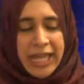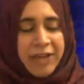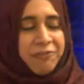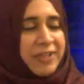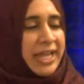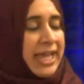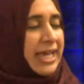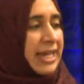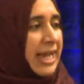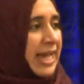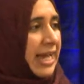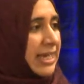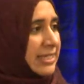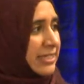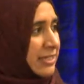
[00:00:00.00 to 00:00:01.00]
If they had
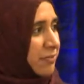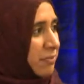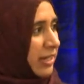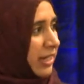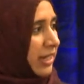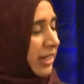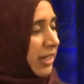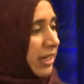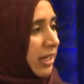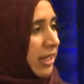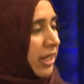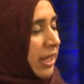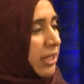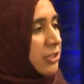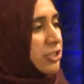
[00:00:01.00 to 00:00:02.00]
asked me,
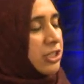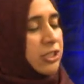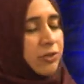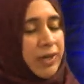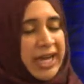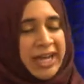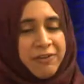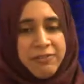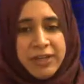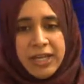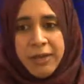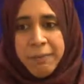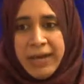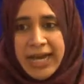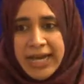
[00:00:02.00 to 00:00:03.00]
do you have the
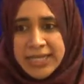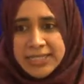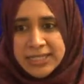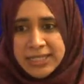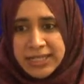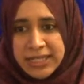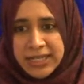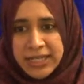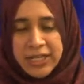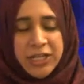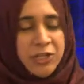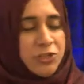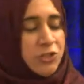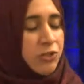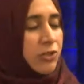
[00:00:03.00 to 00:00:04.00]
capacity
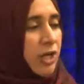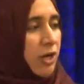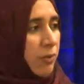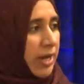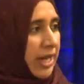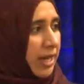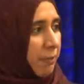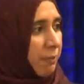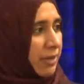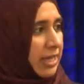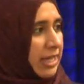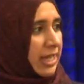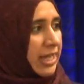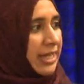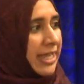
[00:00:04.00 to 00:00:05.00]
to go up
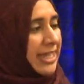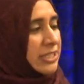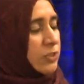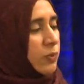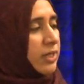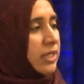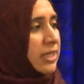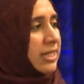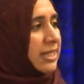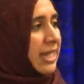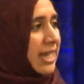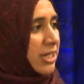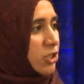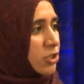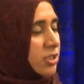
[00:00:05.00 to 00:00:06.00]
against one of the
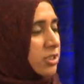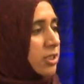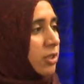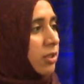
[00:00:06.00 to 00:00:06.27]
nation's